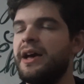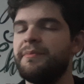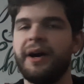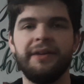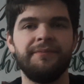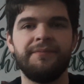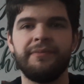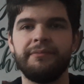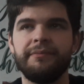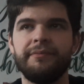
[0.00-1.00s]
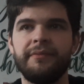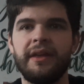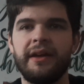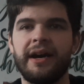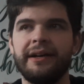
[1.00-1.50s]
But
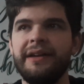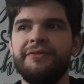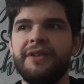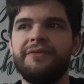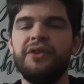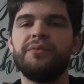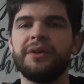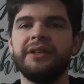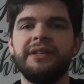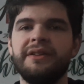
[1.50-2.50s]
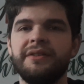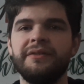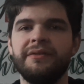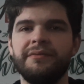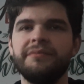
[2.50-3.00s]
yeah, if you really
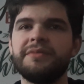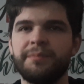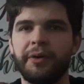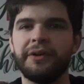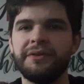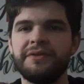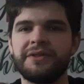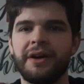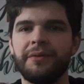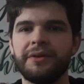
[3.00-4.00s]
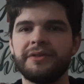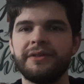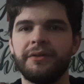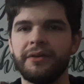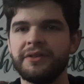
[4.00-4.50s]
spoil Star Wars
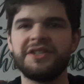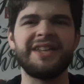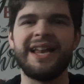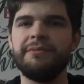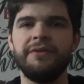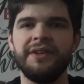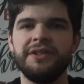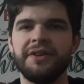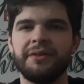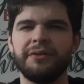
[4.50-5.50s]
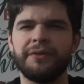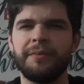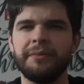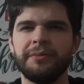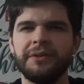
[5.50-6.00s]
or just any movie in general for
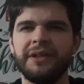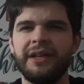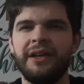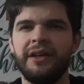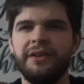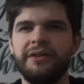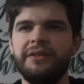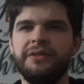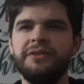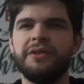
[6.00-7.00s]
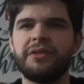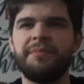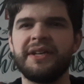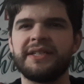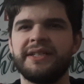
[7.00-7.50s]
people, you're the
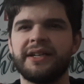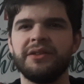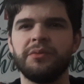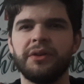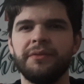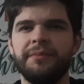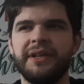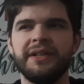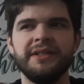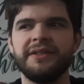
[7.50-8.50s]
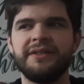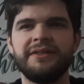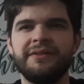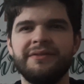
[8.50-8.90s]
biggest dick in the world because